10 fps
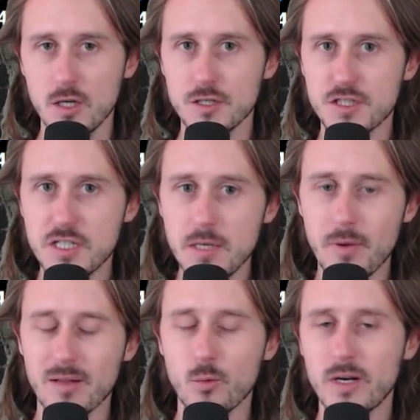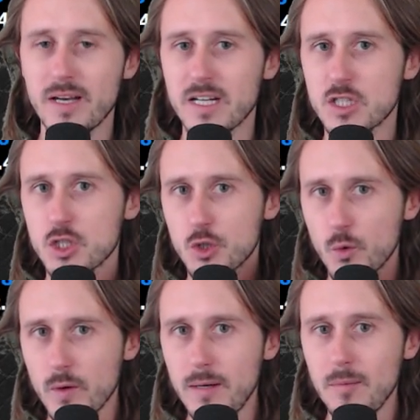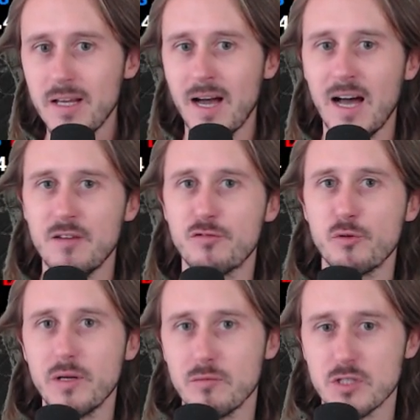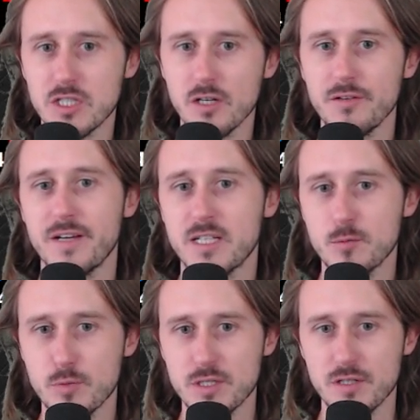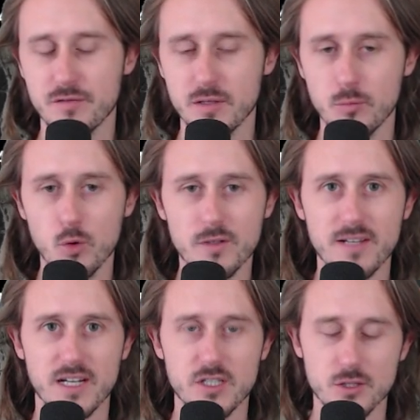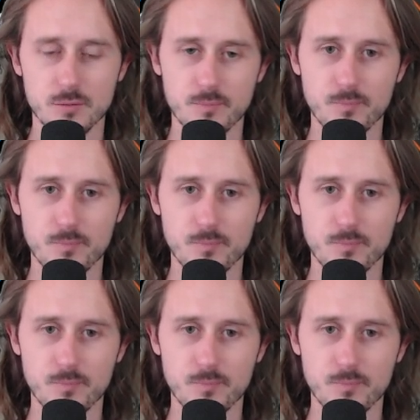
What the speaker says: c-bet with an extremely high frequency on that specific board texture.